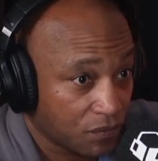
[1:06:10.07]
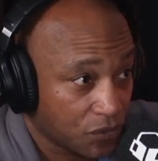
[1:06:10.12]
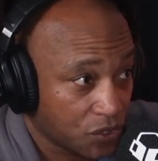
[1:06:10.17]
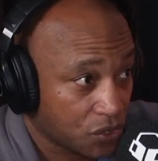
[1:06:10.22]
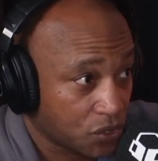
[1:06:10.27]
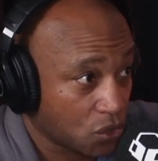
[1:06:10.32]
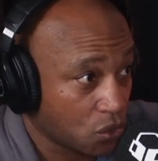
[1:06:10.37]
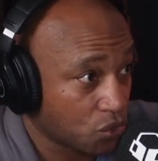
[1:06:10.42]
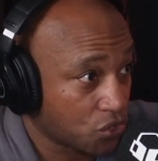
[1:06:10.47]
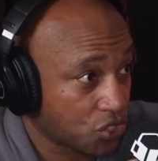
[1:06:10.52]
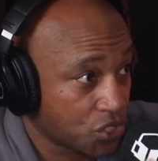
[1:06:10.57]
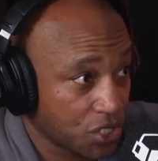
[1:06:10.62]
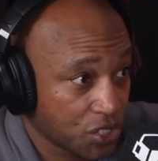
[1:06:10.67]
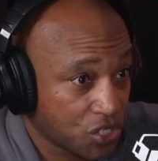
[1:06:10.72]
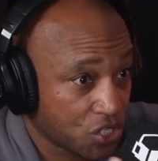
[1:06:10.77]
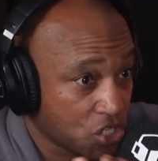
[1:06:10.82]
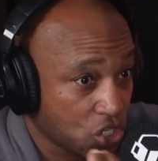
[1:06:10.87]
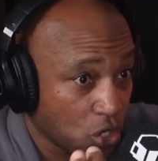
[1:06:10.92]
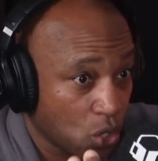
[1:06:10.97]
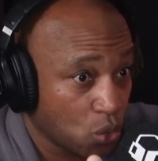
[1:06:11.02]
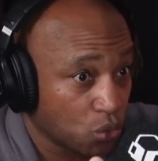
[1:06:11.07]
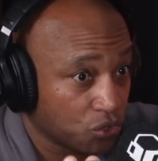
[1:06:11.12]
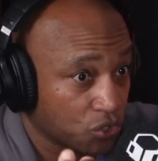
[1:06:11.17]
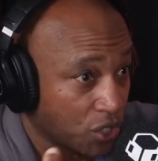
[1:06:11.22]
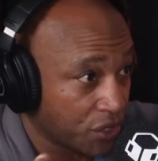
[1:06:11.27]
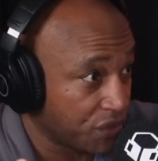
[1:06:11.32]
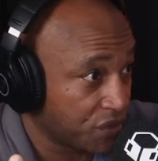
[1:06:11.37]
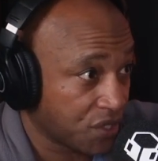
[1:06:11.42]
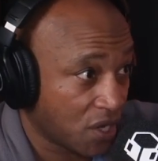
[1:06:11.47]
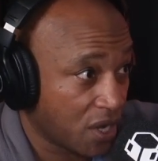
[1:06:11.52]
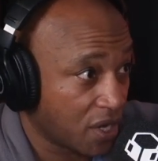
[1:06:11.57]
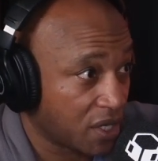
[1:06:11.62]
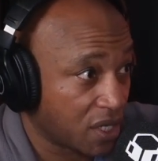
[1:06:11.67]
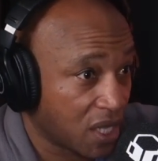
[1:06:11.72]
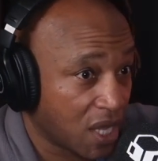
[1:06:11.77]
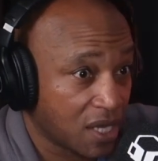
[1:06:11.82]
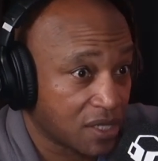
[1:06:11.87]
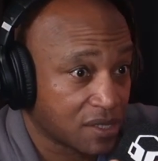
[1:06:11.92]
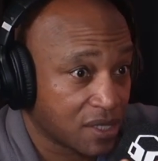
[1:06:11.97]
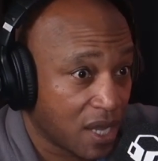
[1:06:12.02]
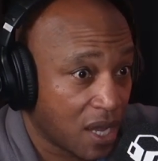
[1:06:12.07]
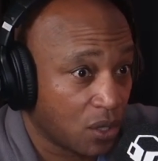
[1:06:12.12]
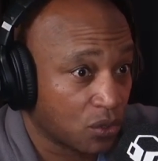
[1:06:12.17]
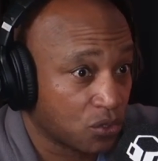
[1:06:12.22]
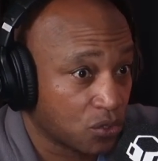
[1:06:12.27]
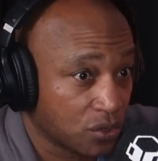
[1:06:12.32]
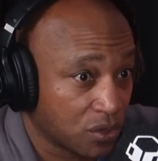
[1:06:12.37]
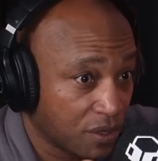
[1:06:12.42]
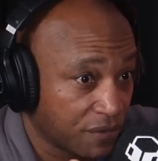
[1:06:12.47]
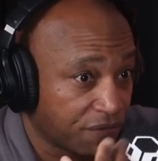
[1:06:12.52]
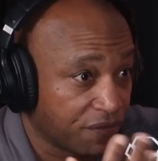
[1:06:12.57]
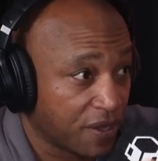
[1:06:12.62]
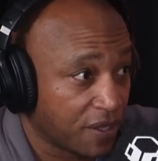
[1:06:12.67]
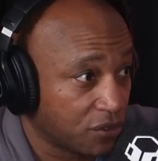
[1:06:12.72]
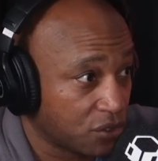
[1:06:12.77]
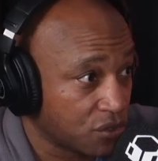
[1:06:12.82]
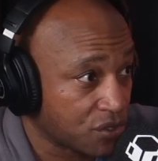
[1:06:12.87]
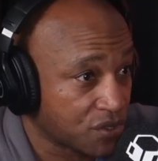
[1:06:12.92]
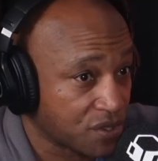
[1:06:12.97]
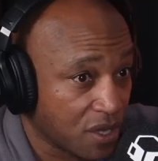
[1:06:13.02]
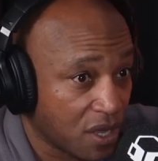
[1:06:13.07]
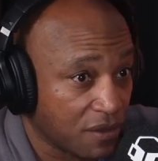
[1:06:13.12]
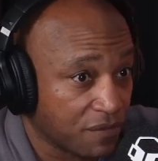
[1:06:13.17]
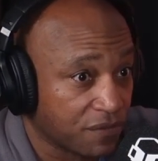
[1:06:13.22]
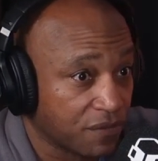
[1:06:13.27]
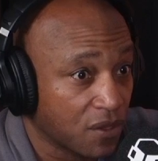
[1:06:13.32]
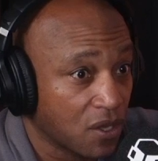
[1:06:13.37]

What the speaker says: So she showed the entire class how to defend yourself